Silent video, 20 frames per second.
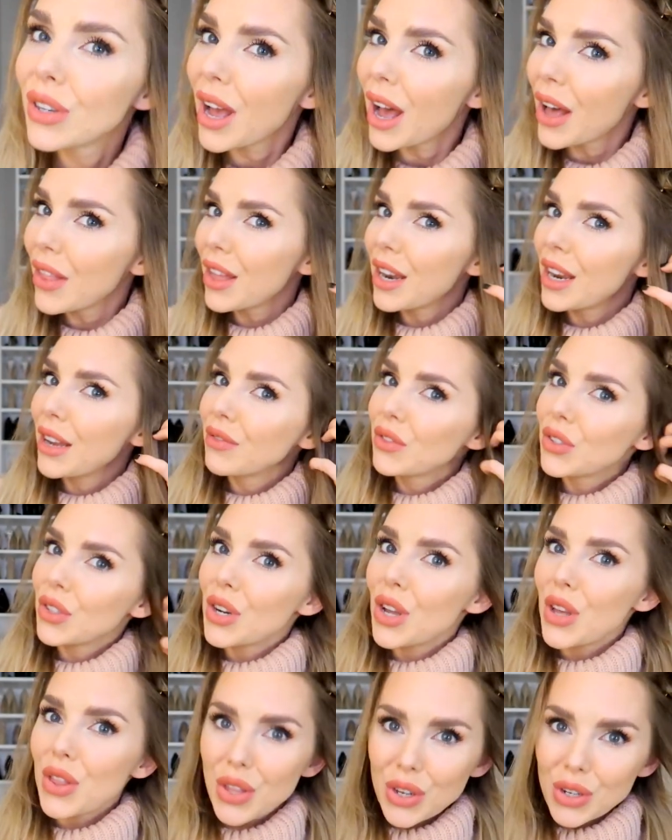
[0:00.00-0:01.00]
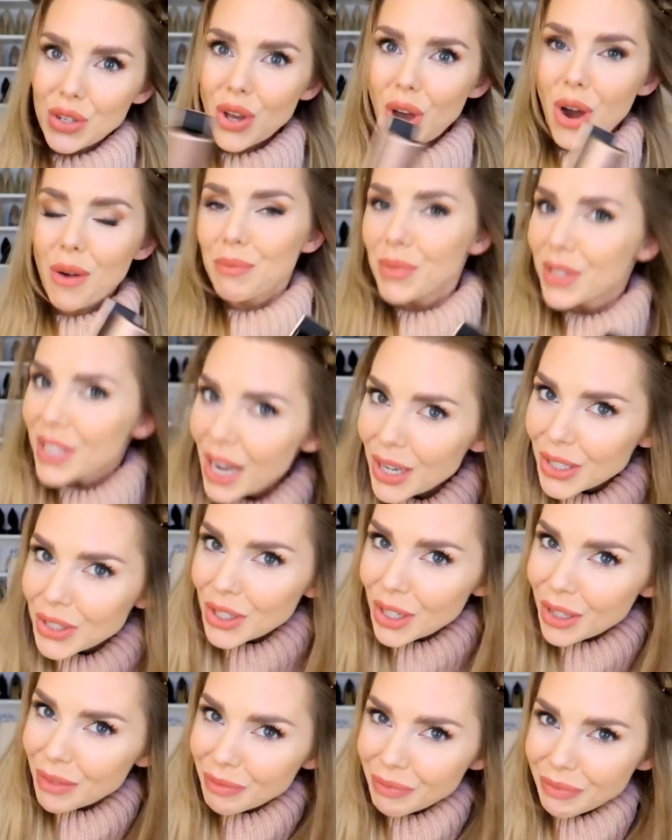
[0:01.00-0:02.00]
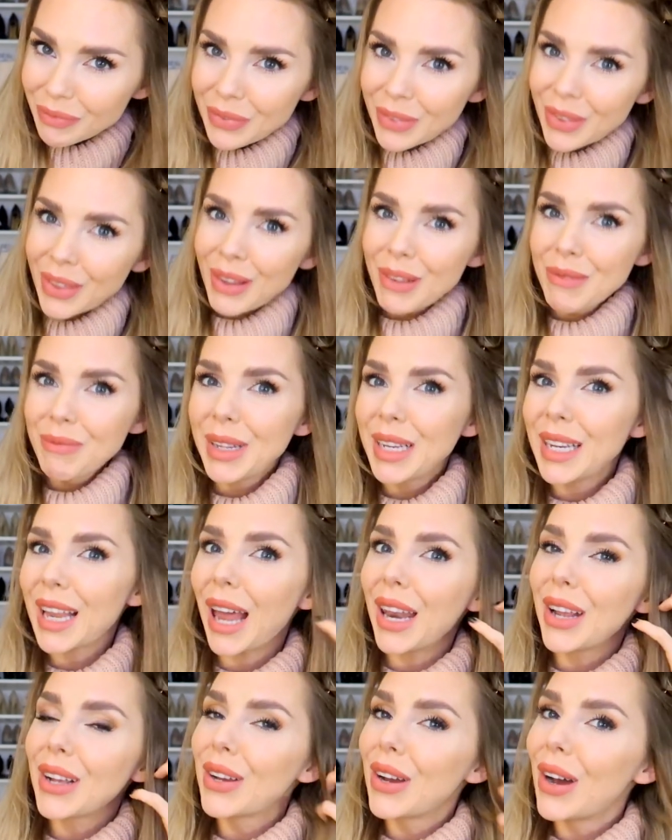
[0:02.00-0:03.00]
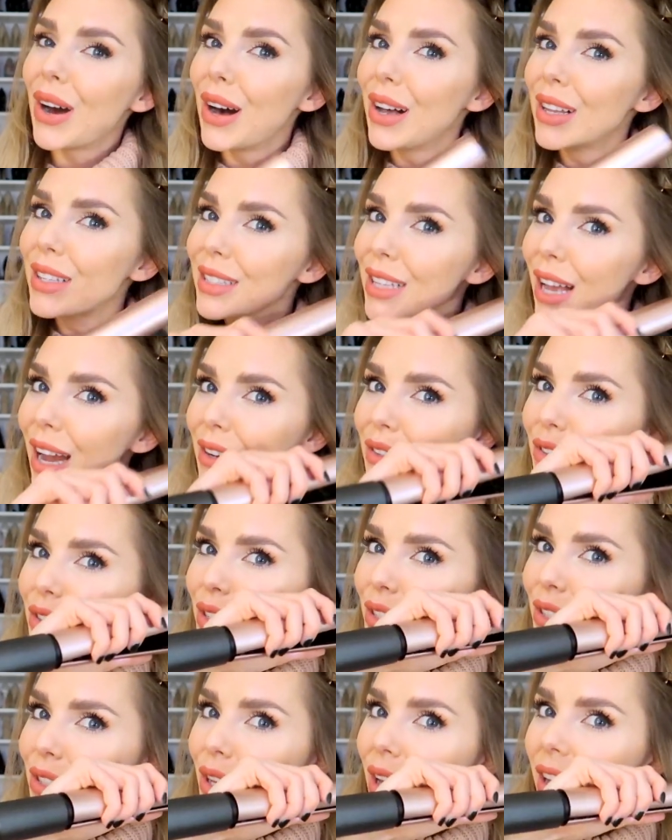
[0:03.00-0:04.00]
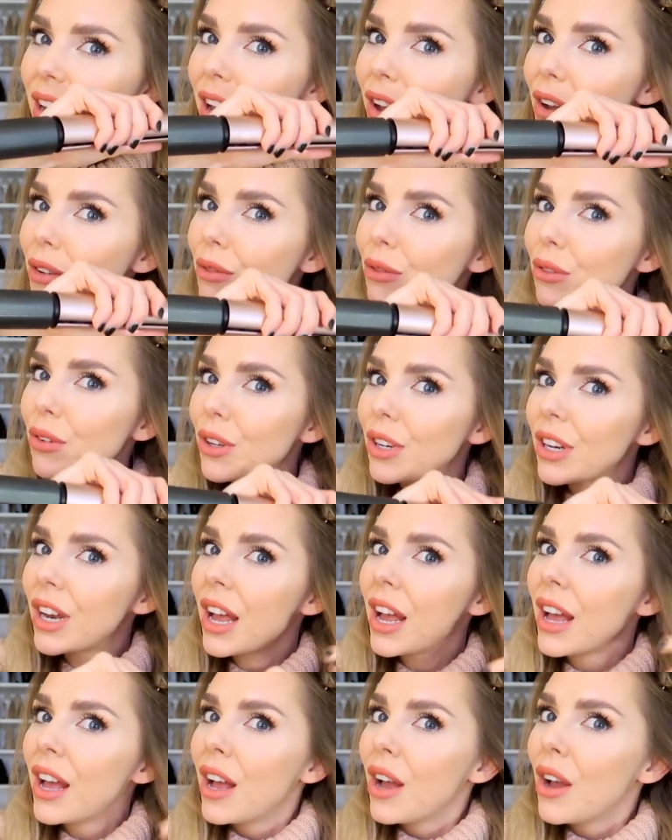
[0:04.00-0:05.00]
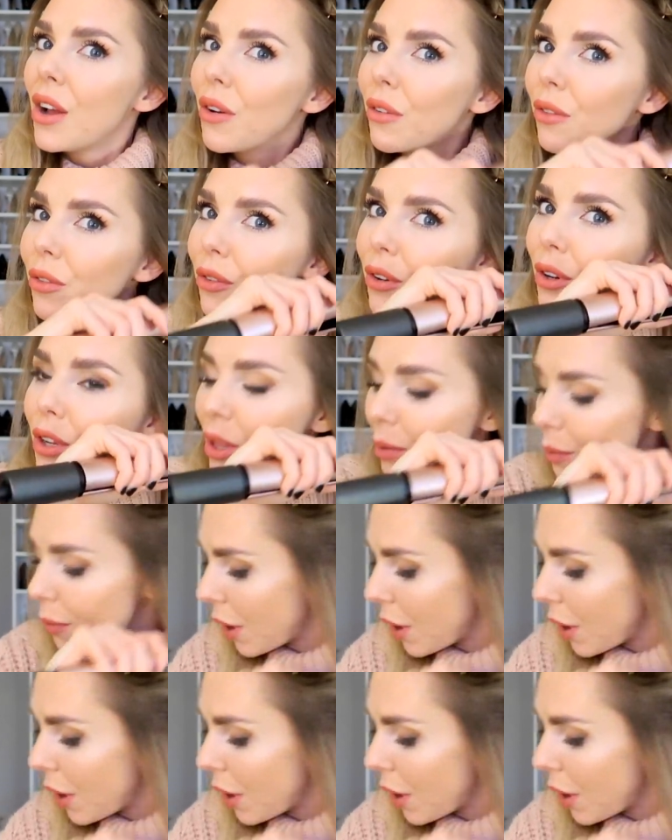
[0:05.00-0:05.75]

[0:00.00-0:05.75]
now that I've done it at the top section, me Nana curls, I'm just gonna run through the